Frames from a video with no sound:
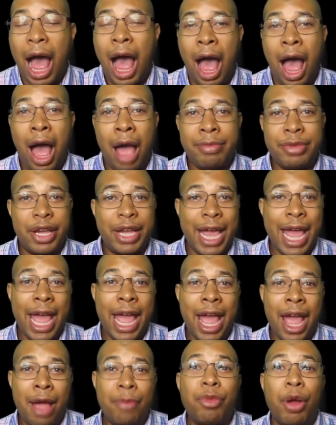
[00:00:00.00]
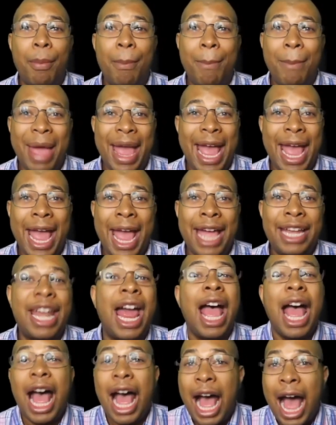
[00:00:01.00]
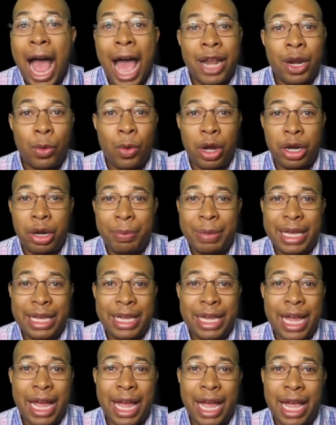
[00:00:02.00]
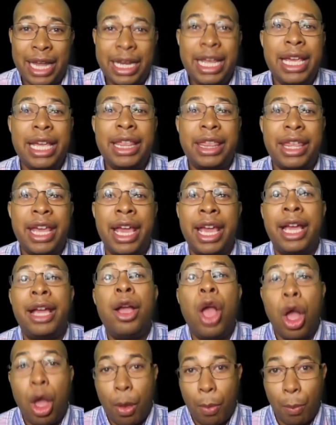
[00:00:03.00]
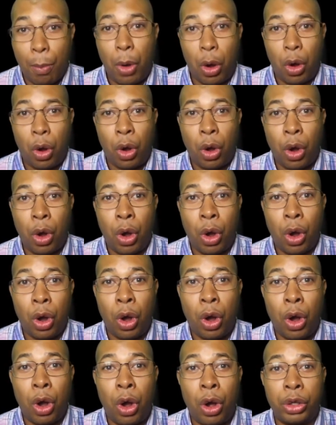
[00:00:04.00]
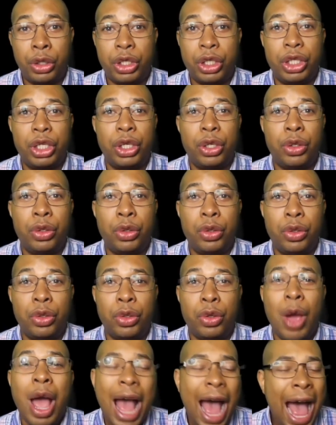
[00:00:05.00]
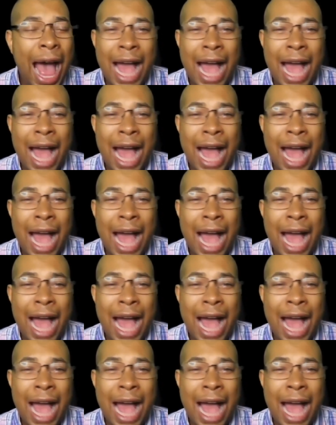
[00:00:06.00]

I'm your cameraman. I don't want to be anything more to you.